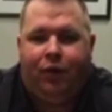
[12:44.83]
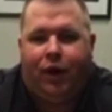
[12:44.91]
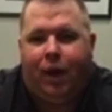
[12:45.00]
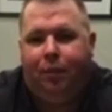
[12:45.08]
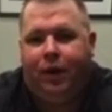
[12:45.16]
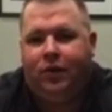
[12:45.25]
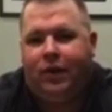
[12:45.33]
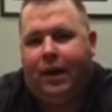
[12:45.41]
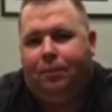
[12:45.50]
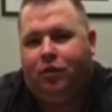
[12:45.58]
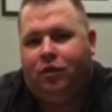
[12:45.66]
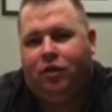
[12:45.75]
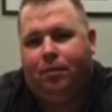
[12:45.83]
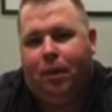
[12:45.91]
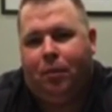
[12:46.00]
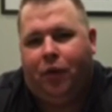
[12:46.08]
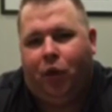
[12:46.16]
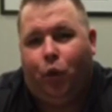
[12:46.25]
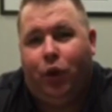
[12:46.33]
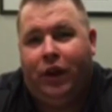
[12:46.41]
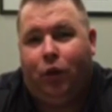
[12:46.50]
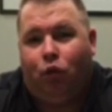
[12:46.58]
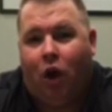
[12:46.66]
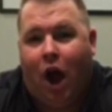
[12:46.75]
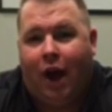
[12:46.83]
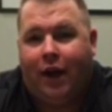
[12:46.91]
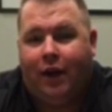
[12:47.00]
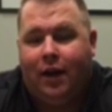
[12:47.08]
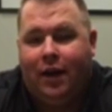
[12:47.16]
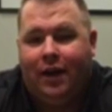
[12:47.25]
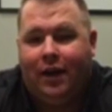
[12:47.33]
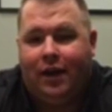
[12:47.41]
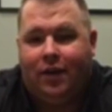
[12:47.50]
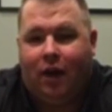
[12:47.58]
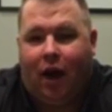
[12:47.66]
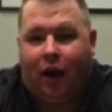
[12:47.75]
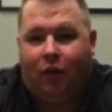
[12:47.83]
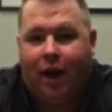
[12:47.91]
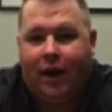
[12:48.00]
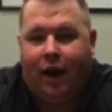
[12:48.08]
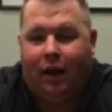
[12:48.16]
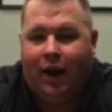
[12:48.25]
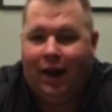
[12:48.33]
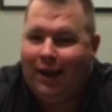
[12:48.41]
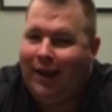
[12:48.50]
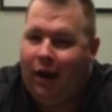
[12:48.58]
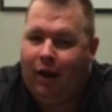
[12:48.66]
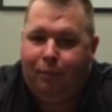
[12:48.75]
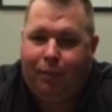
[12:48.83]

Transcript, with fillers: Let me give you a couple examples of some people that are really rocking and socking right now.